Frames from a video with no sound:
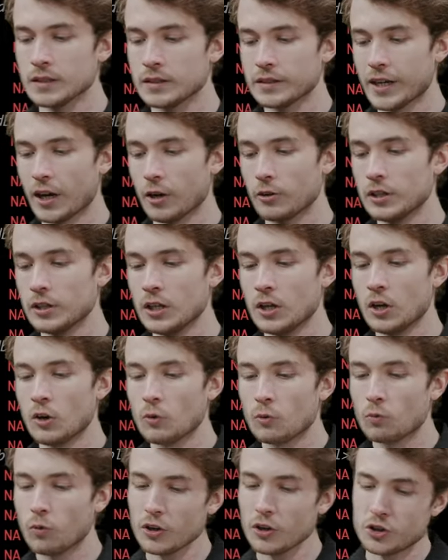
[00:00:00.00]
Now,
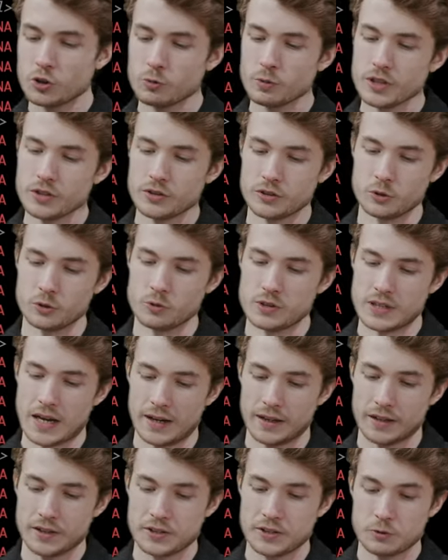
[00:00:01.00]
what should we do
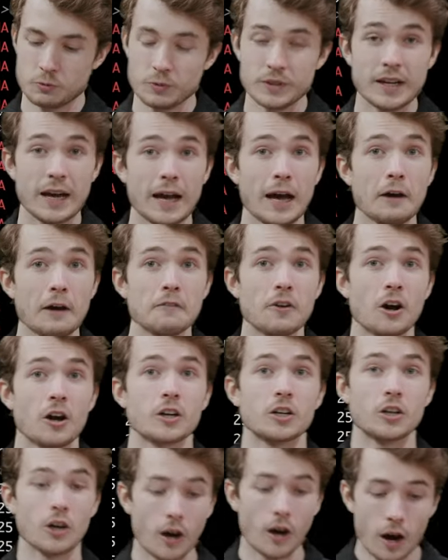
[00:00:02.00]
next? We have
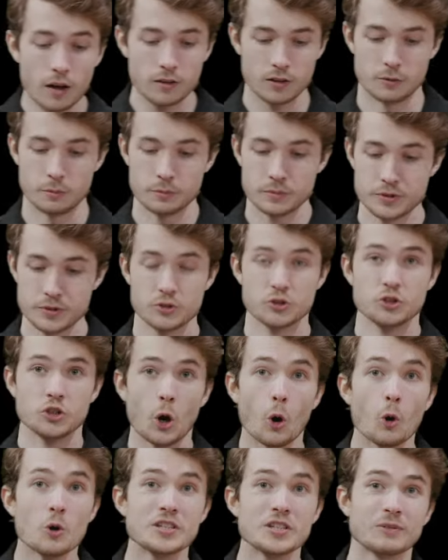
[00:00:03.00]
our columns
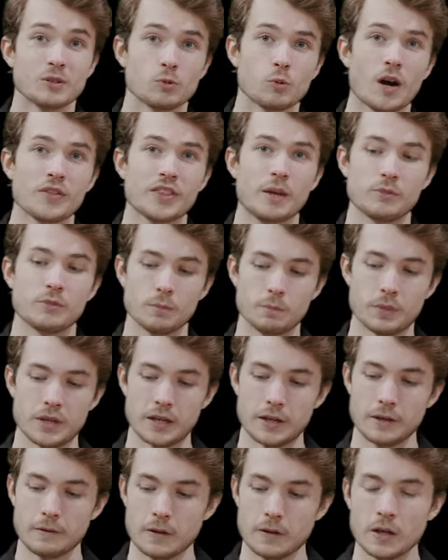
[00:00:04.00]
chosen we want them to
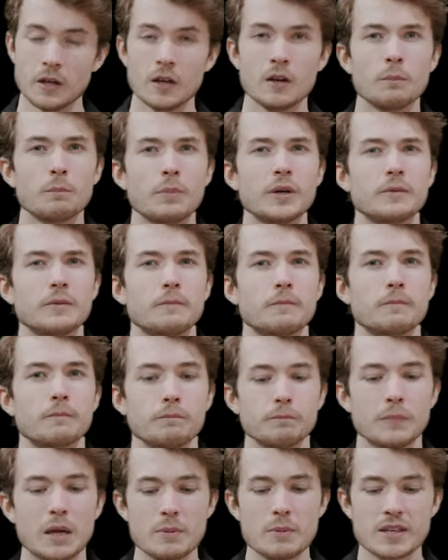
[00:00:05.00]
be, but
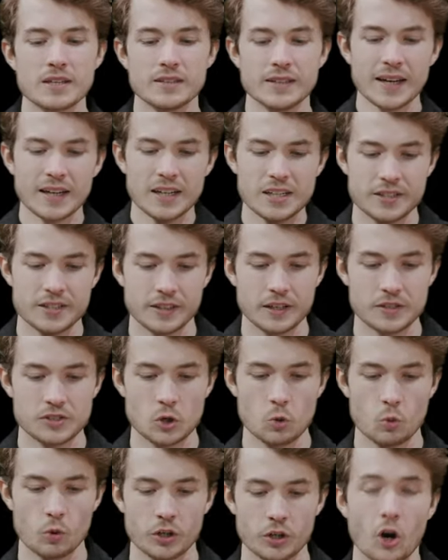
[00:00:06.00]
maybe the next thing is
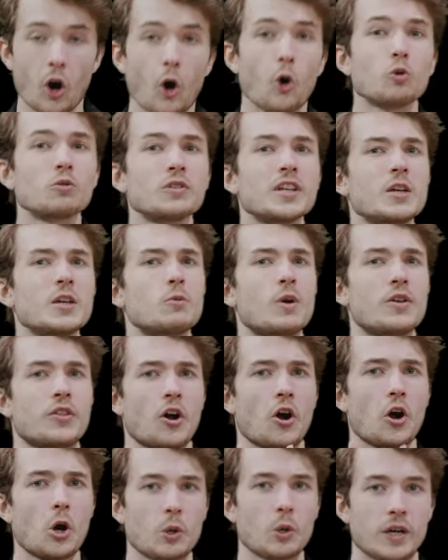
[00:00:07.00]
to work only with
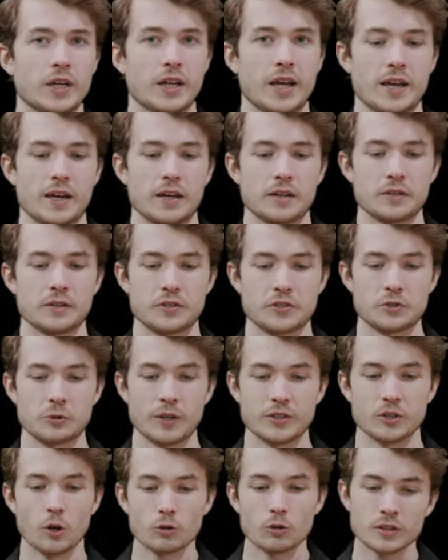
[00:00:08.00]
hurricanes. So
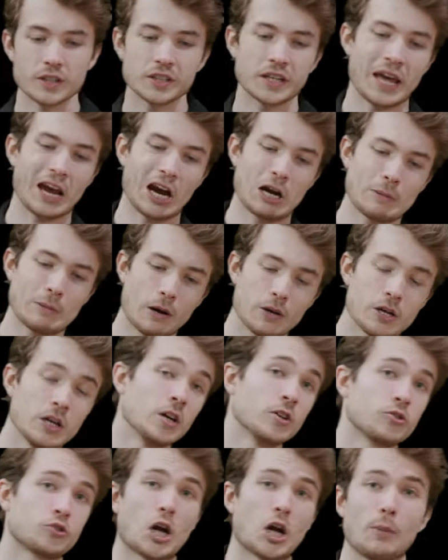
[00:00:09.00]
I don't really care about
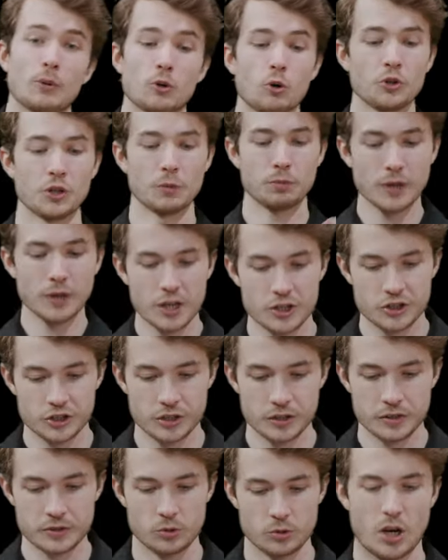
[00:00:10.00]
tropical
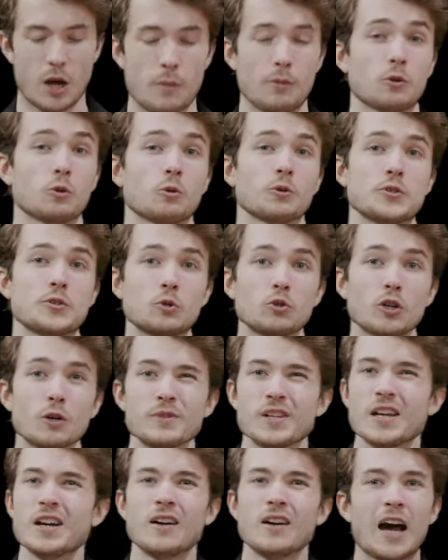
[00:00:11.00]
depressions or tropical
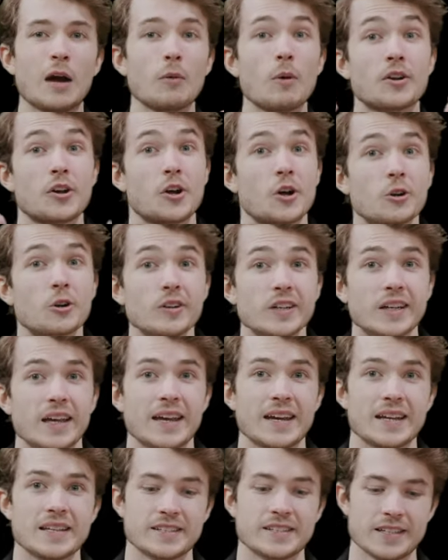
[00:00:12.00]
storms. I want
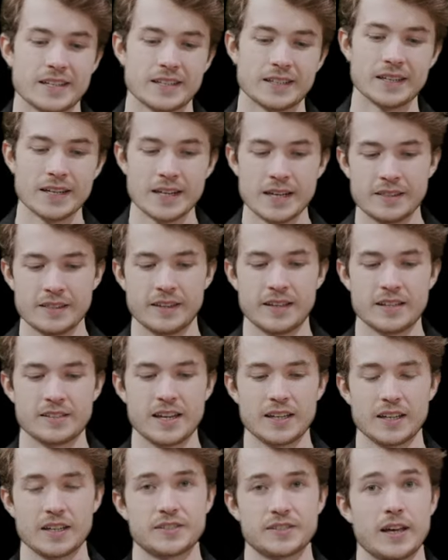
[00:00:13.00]
hurricanes in this
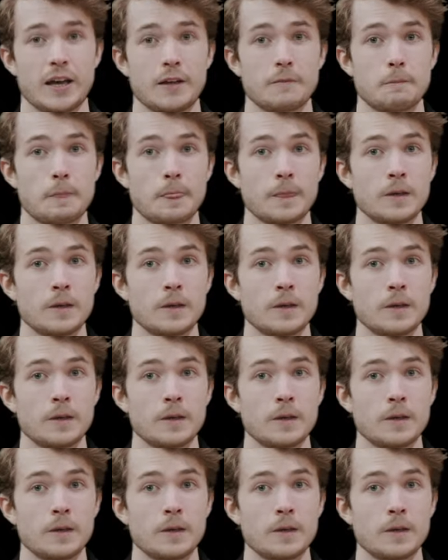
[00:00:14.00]
data set.